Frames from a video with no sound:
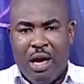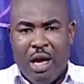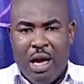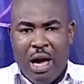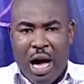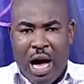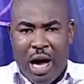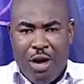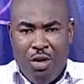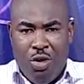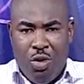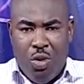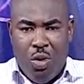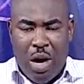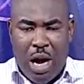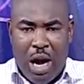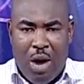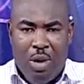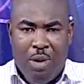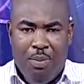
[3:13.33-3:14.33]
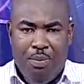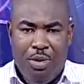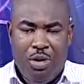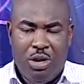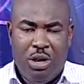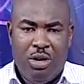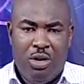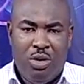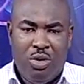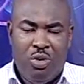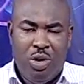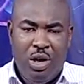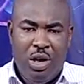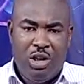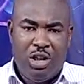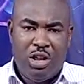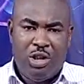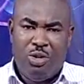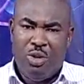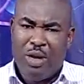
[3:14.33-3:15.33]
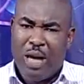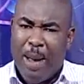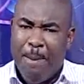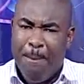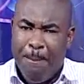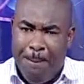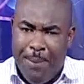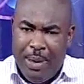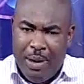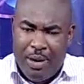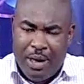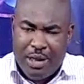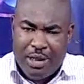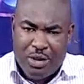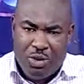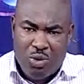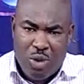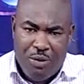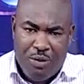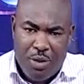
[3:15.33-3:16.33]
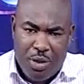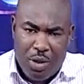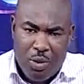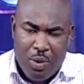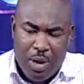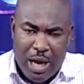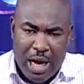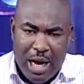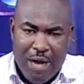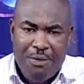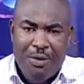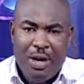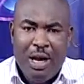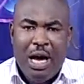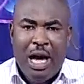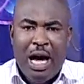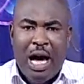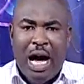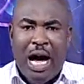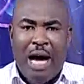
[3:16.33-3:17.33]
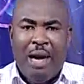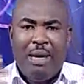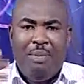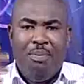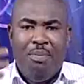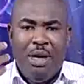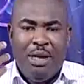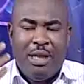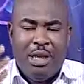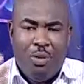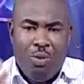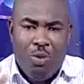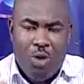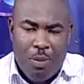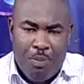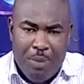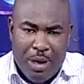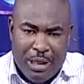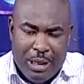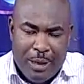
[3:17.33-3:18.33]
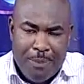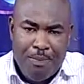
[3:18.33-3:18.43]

our know-how in building good relationships, we can bring it into everything we have and make them work better.